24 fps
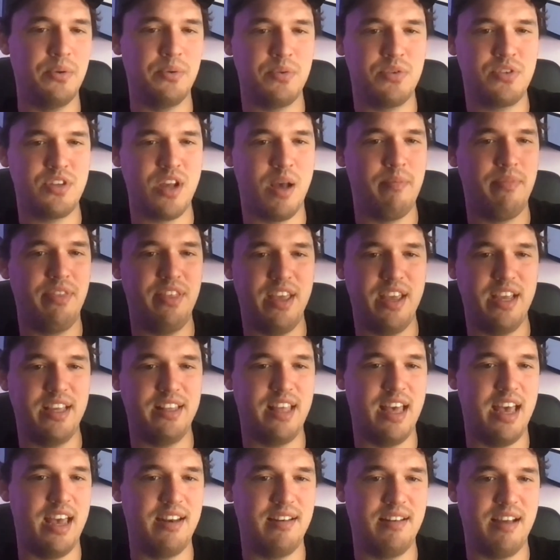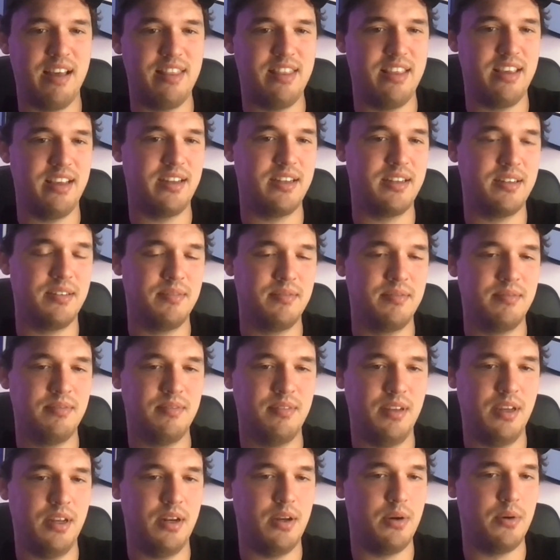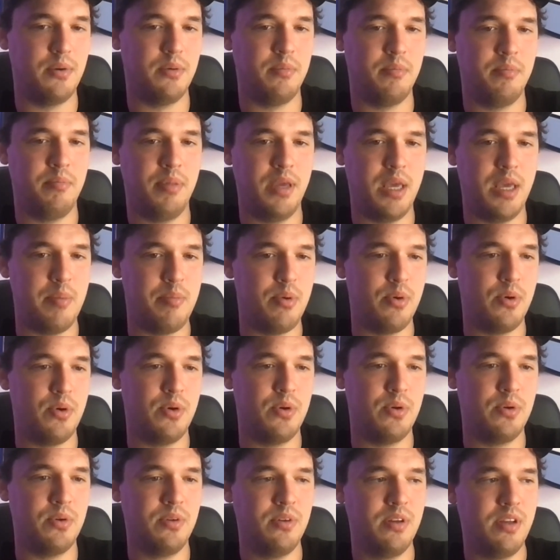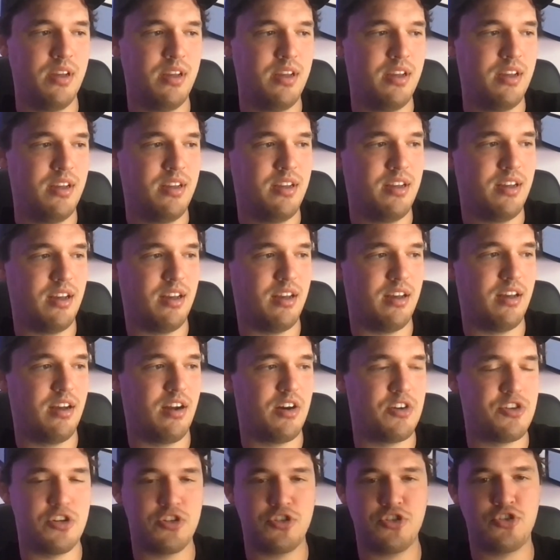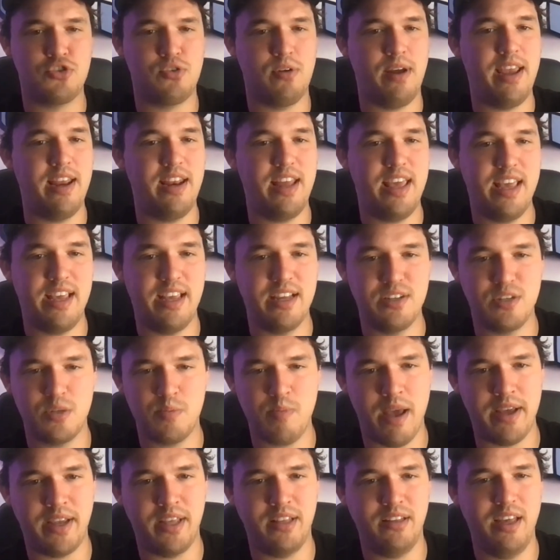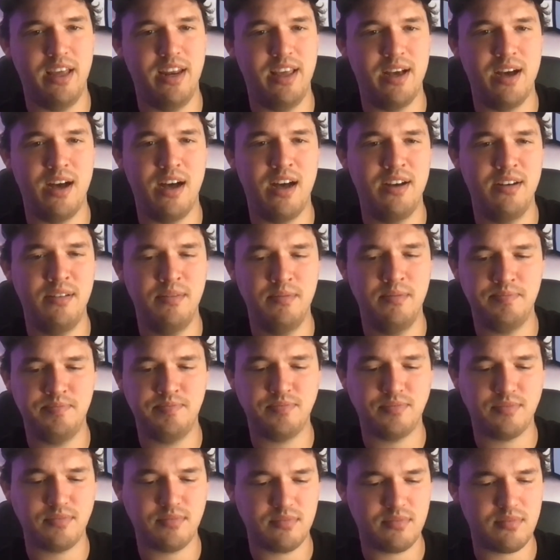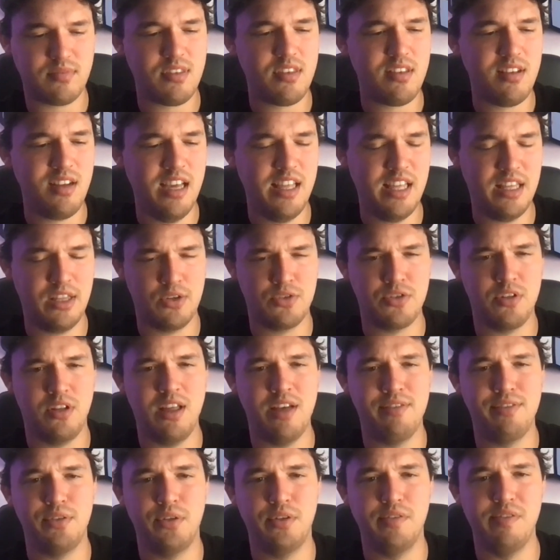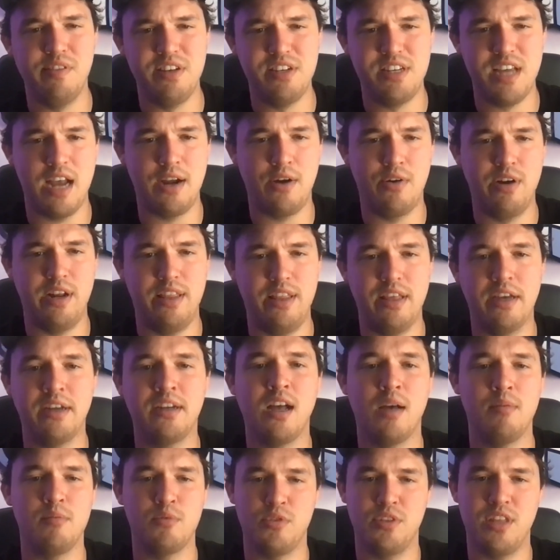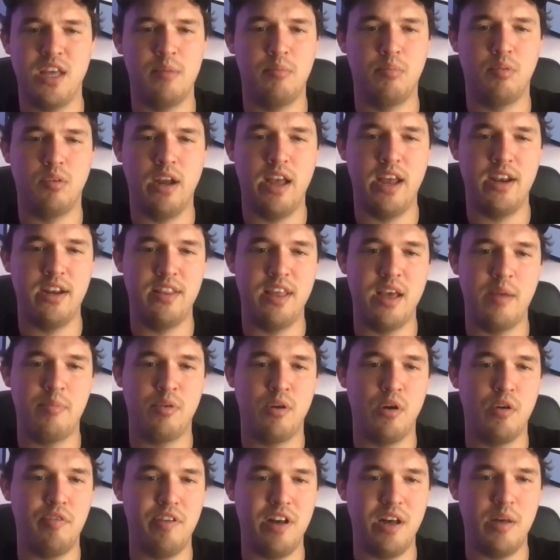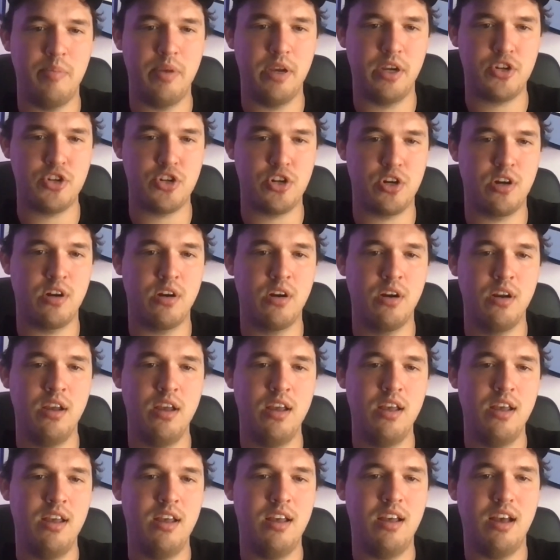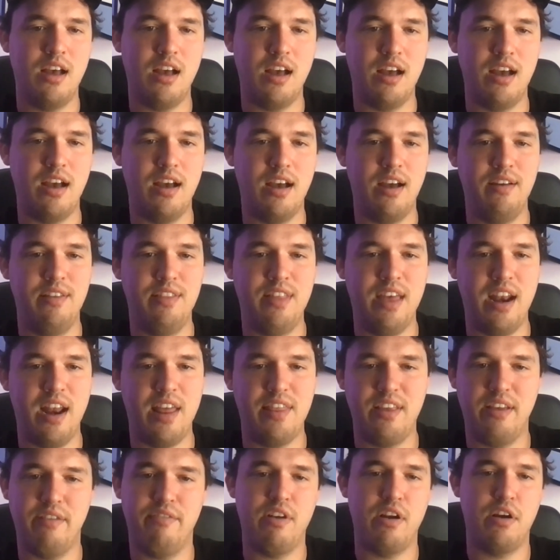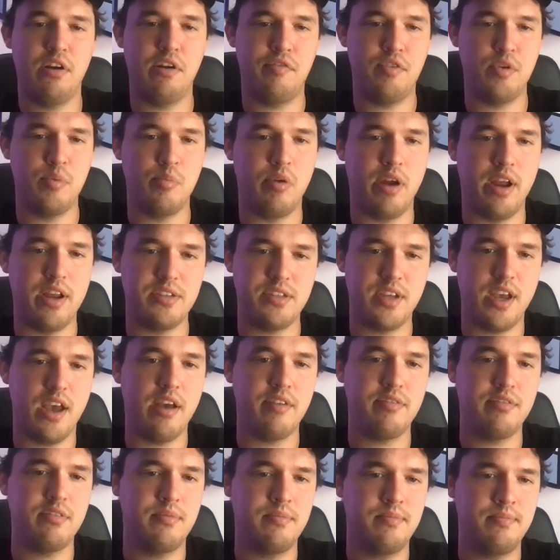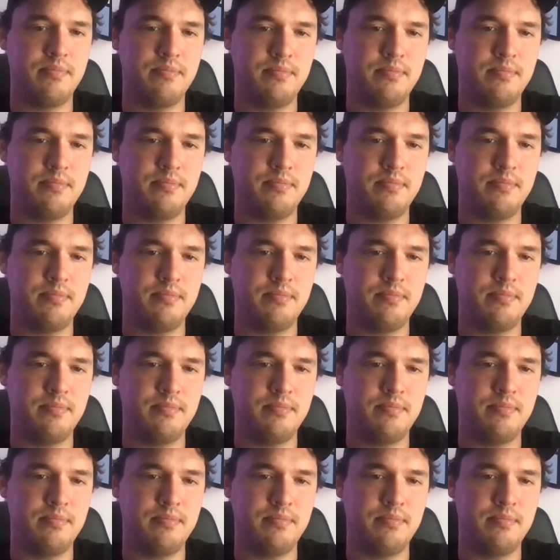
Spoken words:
something that I think people are just trading and speculating on. I think there's a level of integrity that comes with that brand and that profile picture that I think very few brands have.